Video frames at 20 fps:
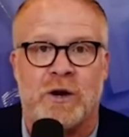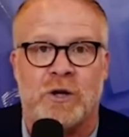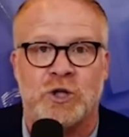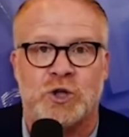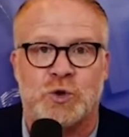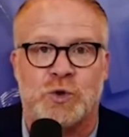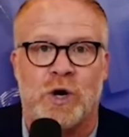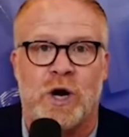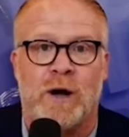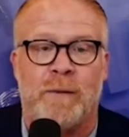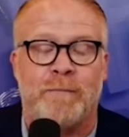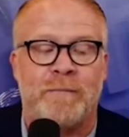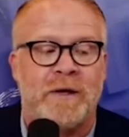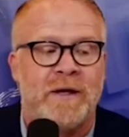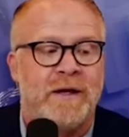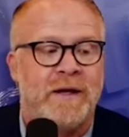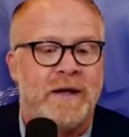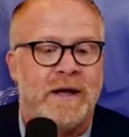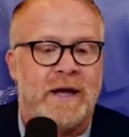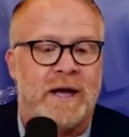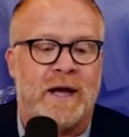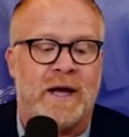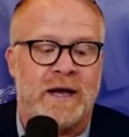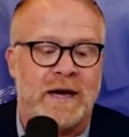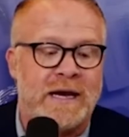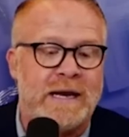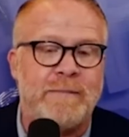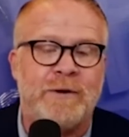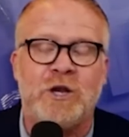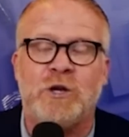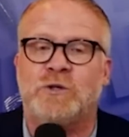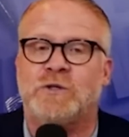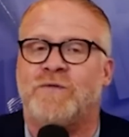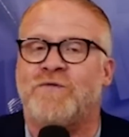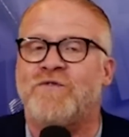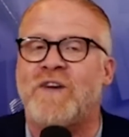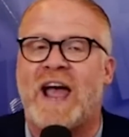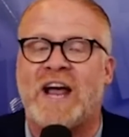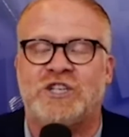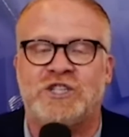Trump, anybody who's a
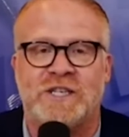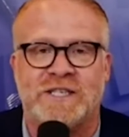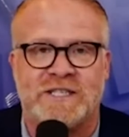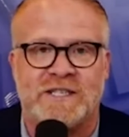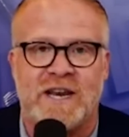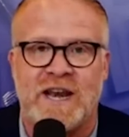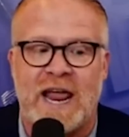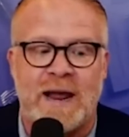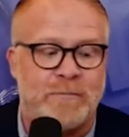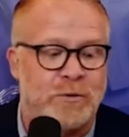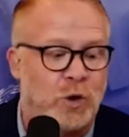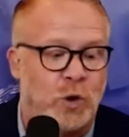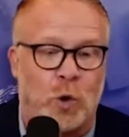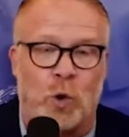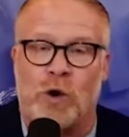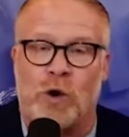fascist enabler or a